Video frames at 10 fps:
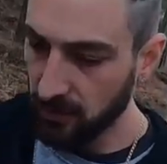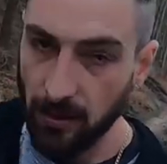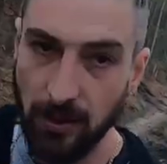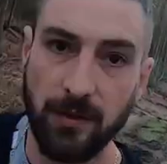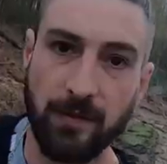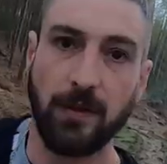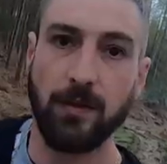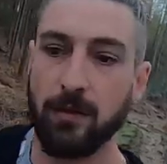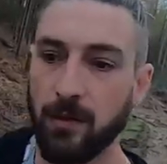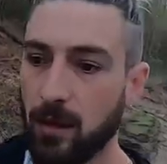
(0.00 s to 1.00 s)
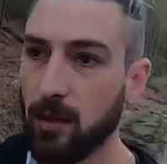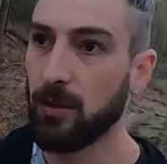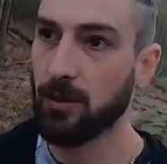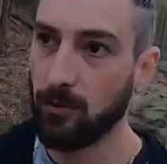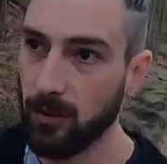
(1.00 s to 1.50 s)
Yeah, so I
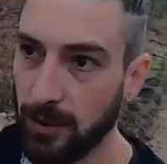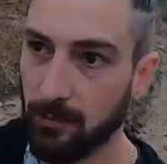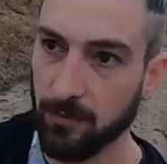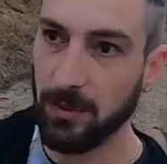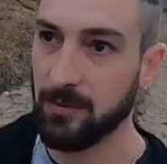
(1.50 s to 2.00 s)
wonder what that was.